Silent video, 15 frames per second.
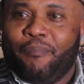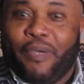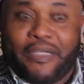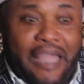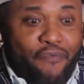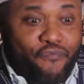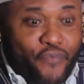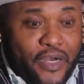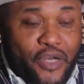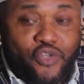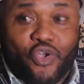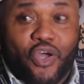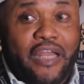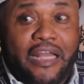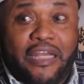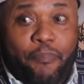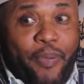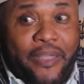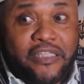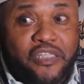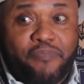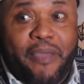But I'm very sure that the
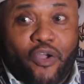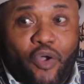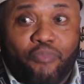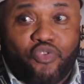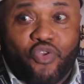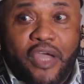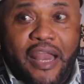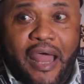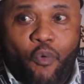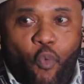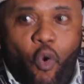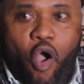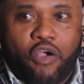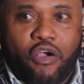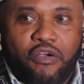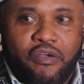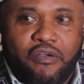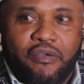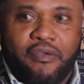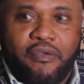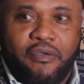parties may come together and work.